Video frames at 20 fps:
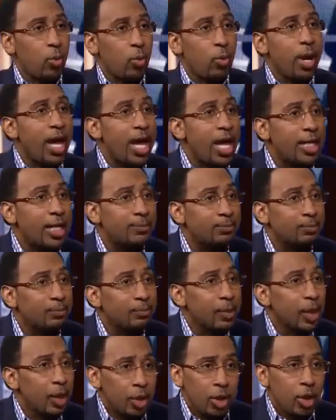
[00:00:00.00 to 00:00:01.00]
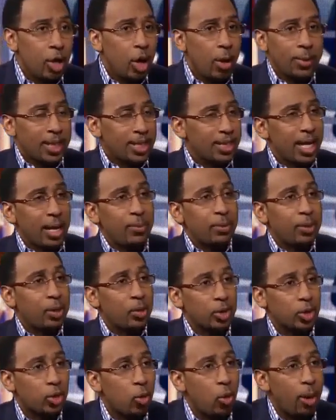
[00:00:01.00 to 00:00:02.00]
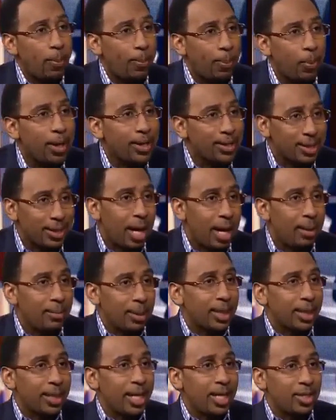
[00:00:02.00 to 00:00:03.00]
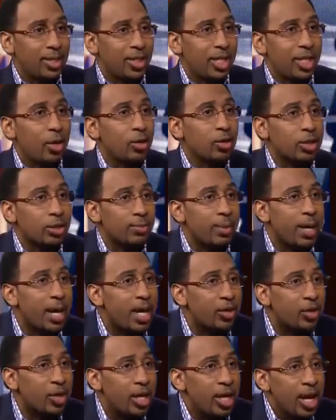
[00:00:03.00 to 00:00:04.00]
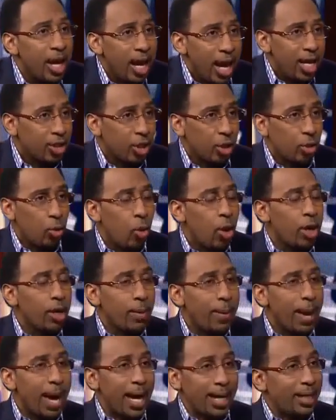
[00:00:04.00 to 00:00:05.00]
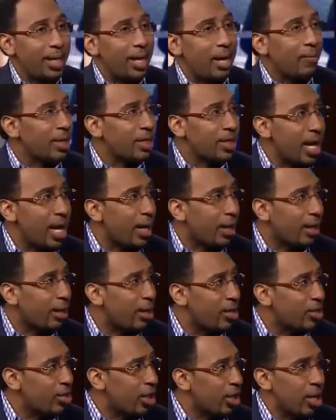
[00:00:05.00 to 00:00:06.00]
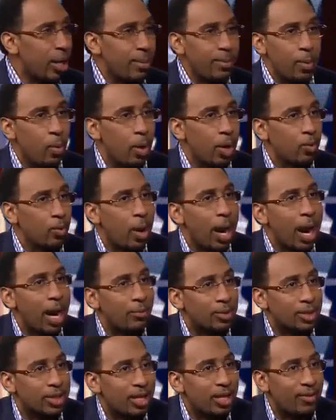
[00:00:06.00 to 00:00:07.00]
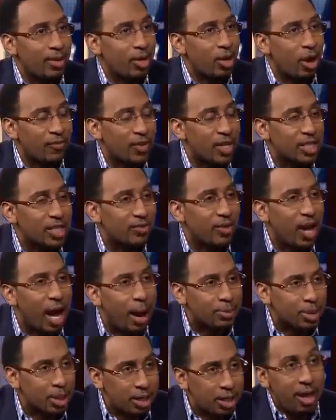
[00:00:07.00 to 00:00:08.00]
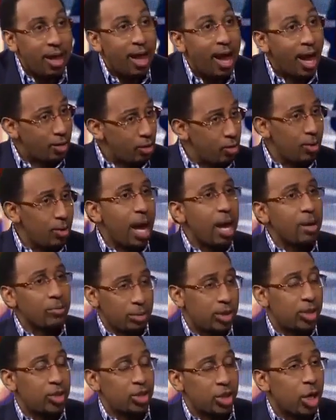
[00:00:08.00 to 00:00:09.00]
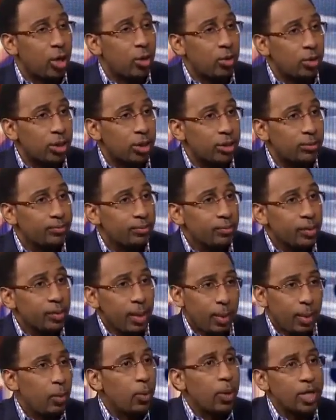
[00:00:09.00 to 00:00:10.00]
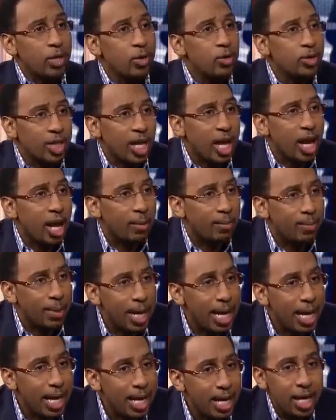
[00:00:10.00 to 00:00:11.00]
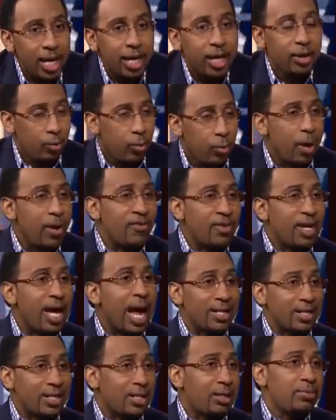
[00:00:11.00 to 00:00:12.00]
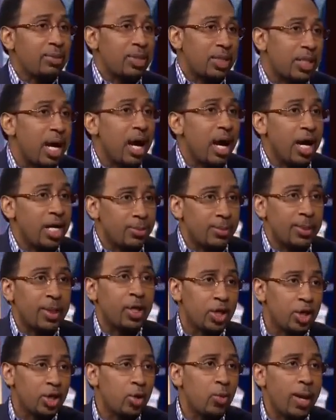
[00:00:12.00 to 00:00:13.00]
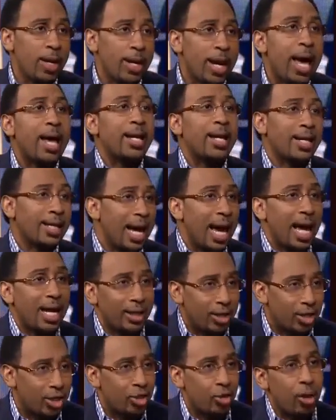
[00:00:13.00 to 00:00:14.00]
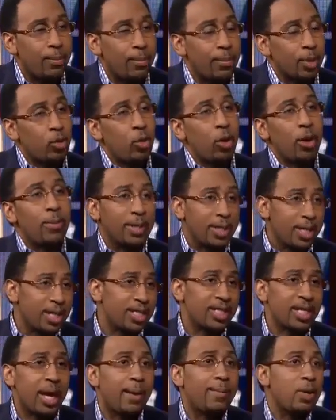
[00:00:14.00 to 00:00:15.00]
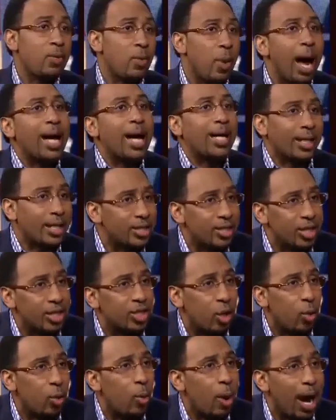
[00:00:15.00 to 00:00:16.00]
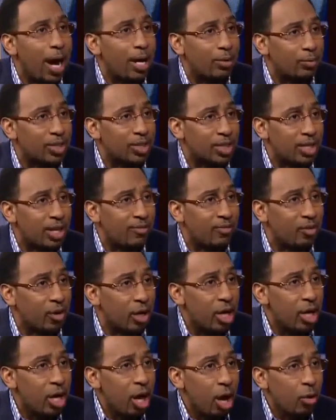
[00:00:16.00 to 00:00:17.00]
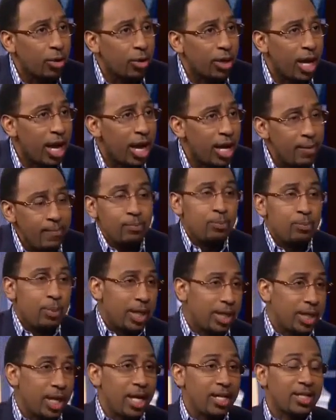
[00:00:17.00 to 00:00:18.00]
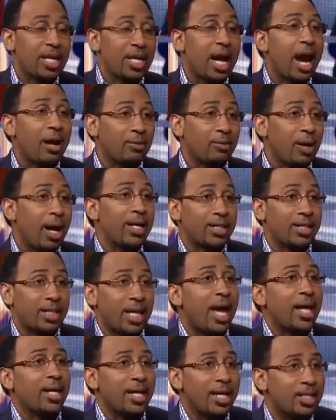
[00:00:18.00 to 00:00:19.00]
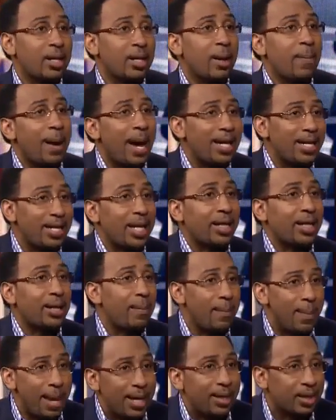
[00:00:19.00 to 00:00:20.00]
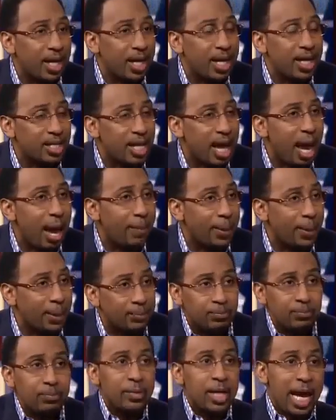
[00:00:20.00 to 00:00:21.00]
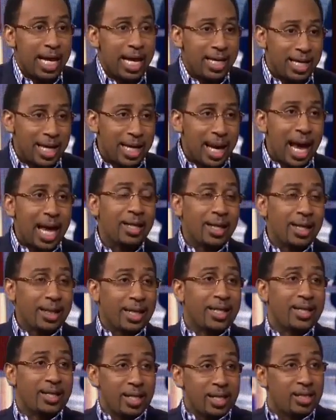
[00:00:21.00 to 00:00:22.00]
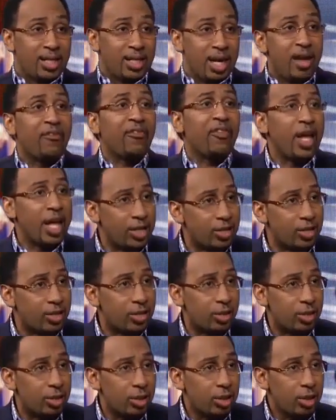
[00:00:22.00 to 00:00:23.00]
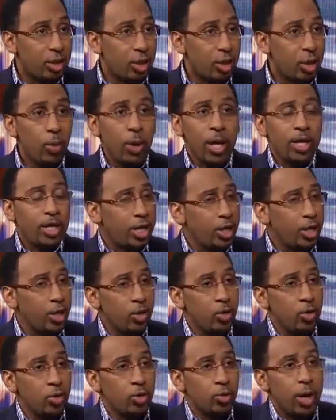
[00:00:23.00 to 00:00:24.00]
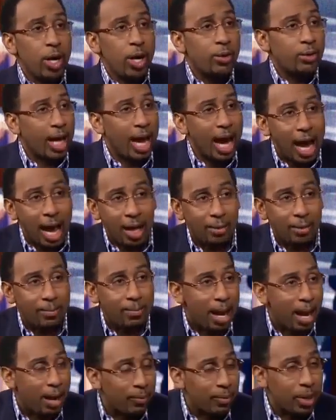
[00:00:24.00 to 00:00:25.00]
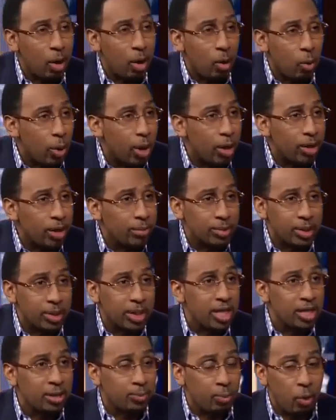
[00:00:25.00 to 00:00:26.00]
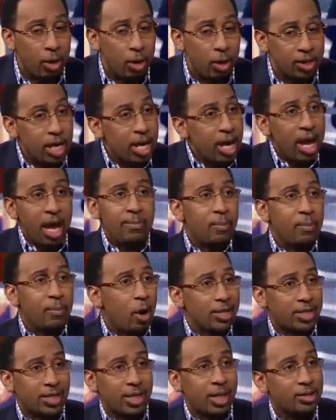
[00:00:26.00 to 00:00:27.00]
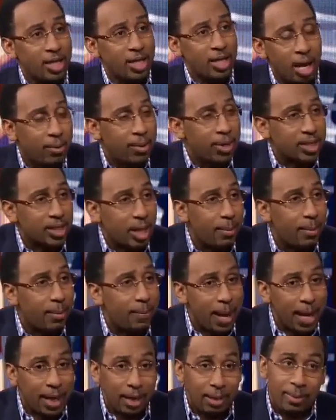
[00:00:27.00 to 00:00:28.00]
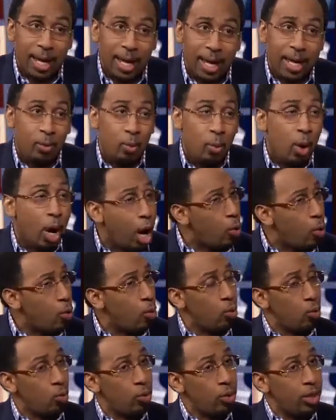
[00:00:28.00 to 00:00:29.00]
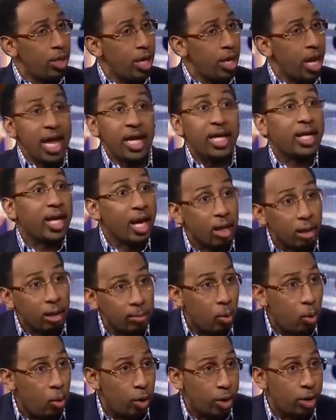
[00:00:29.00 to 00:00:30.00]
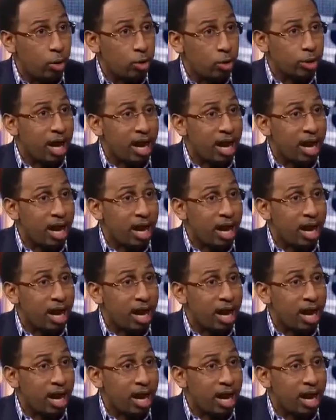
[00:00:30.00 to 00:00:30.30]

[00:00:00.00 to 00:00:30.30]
to win, you know, because they were going to score points, and I'm looking at Geno Smith as your quarterback and Eric Decker as your number one wide receiving offensive option, I knew that was a joke. But when you tell me we've got some studs because you went out and got LaShawn McCoy, because Sammy Watkins is your wide receiver, okay, because Tyrod Taylor is somebody that can make things happen. And then I look at this defense with Hughes, with Kyle and Mario Williams and these boys, and Marcel Darius coming back. I'm like, whoa, and Gilmore and those